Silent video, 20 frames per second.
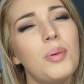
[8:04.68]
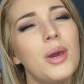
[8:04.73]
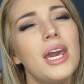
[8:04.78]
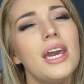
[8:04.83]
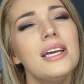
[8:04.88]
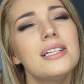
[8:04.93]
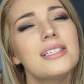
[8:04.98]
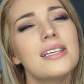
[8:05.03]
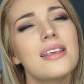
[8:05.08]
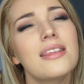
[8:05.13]

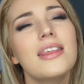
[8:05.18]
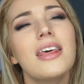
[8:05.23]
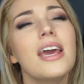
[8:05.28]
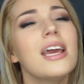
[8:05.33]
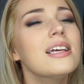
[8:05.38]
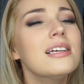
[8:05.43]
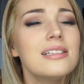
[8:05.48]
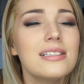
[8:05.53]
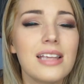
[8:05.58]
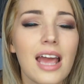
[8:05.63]
pizza
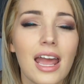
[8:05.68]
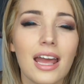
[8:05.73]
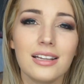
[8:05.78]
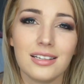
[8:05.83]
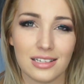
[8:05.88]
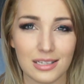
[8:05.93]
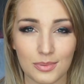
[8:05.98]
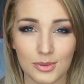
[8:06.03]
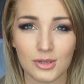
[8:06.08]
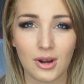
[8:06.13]
things, and
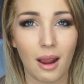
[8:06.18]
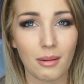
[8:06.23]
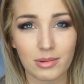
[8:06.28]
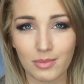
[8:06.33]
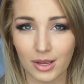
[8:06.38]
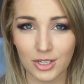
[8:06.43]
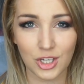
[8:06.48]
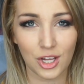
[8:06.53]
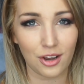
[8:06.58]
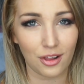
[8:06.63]
to subscribe
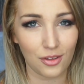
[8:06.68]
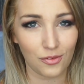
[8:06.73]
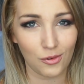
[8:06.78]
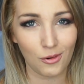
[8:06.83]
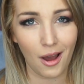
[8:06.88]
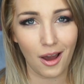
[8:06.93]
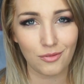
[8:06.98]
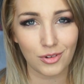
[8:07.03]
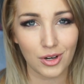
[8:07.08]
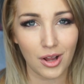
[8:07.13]
to my channel if
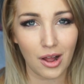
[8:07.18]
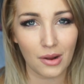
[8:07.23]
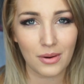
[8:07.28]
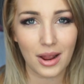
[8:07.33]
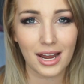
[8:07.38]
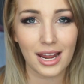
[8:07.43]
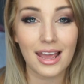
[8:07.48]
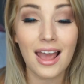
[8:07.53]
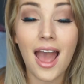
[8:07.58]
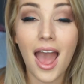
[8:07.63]
you haven't
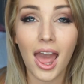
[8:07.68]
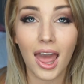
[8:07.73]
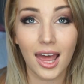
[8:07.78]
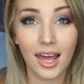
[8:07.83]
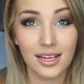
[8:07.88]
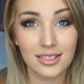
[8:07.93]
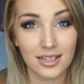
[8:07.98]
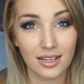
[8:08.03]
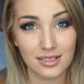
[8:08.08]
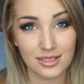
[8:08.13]
already,
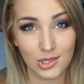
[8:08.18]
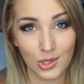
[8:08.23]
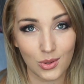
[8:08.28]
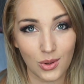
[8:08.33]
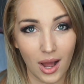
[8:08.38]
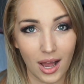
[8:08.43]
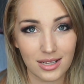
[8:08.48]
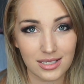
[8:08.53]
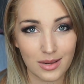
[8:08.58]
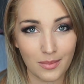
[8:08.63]
and I'll see
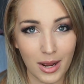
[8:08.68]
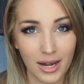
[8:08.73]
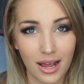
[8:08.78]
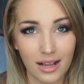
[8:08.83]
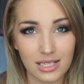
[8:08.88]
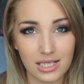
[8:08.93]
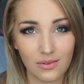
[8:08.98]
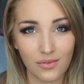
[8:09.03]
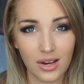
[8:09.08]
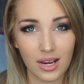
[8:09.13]
you guys in my
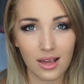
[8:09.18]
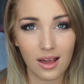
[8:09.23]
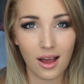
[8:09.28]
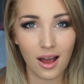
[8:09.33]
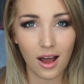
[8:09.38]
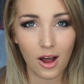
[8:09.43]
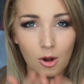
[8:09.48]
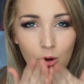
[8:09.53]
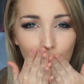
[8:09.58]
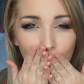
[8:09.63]
next
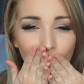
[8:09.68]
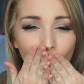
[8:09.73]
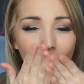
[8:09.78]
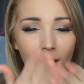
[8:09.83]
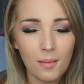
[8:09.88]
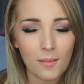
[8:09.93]
video.